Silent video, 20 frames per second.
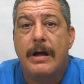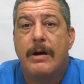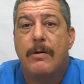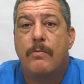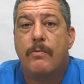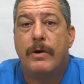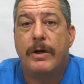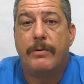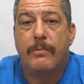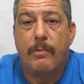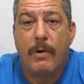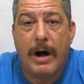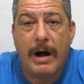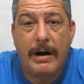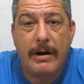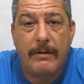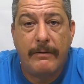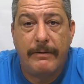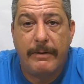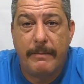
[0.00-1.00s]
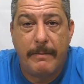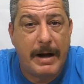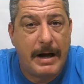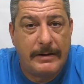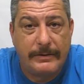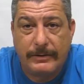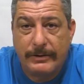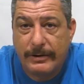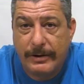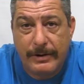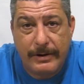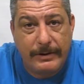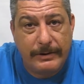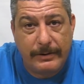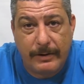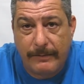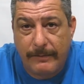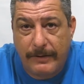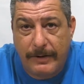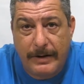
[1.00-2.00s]
with one of the masters
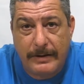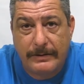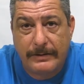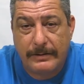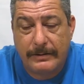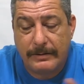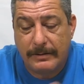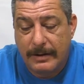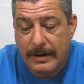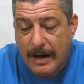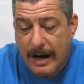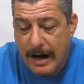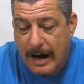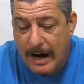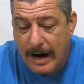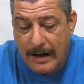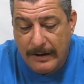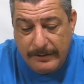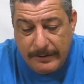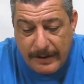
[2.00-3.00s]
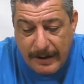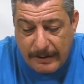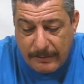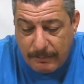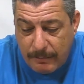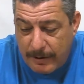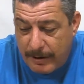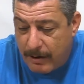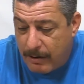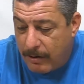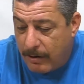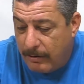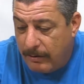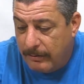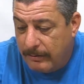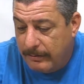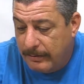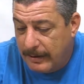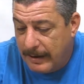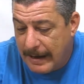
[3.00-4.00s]
of this art that we
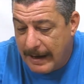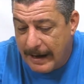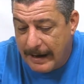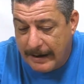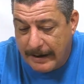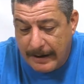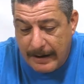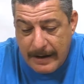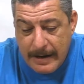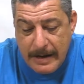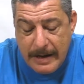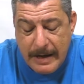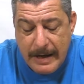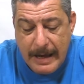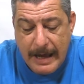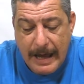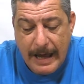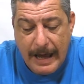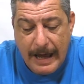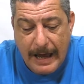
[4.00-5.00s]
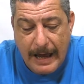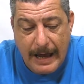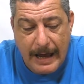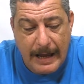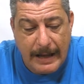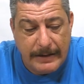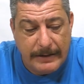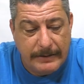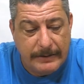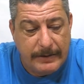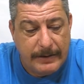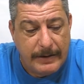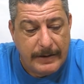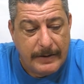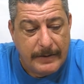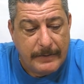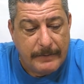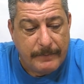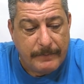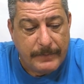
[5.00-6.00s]
all like. And
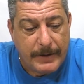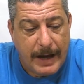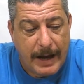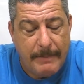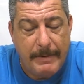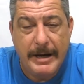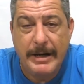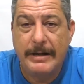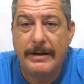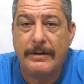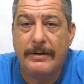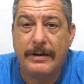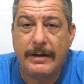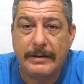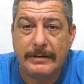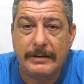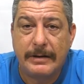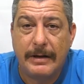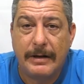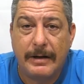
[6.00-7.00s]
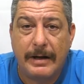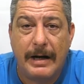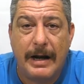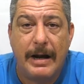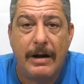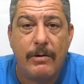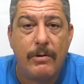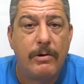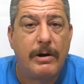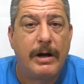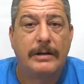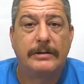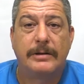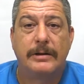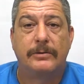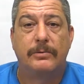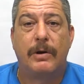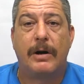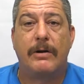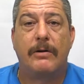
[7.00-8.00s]
I mean, this Glenn Lucas
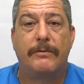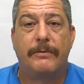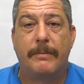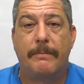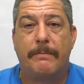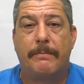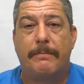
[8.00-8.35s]
is one of the